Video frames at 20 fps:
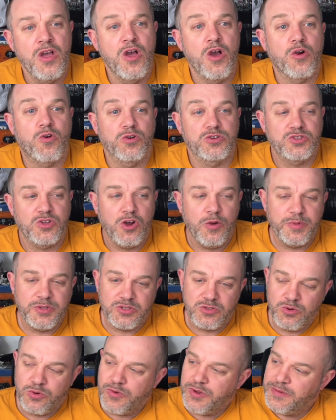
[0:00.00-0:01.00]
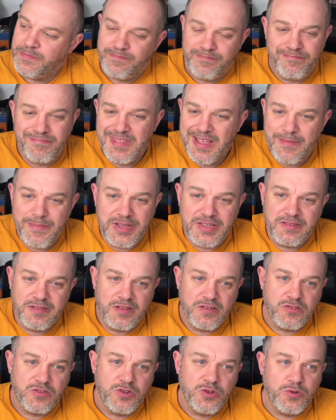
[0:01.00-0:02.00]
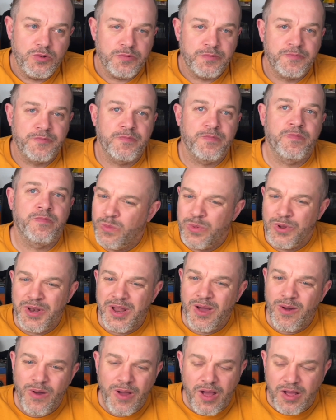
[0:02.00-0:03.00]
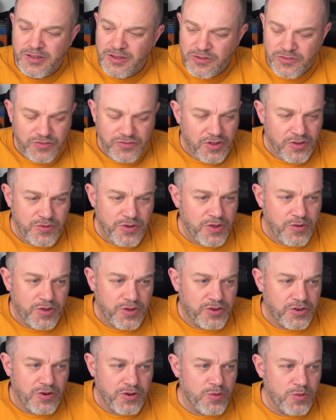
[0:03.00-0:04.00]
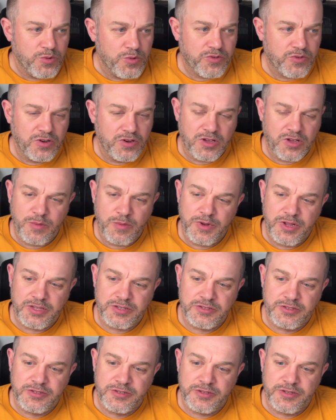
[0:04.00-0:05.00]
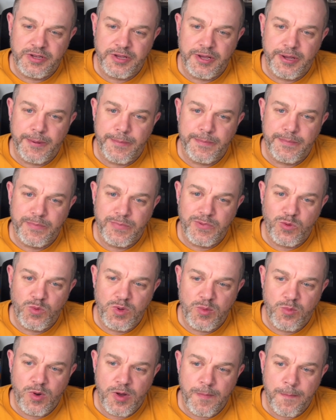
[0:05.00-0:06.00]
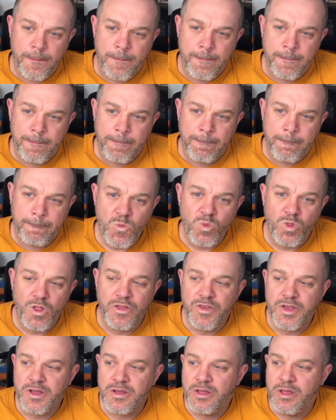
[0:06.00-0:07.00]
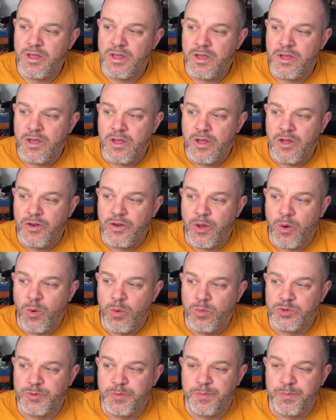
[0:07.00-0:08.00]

across the Hobbit story. That makes sense too. But now I just don't know. I don't know what's going to come next. It's a weird one. I think no one was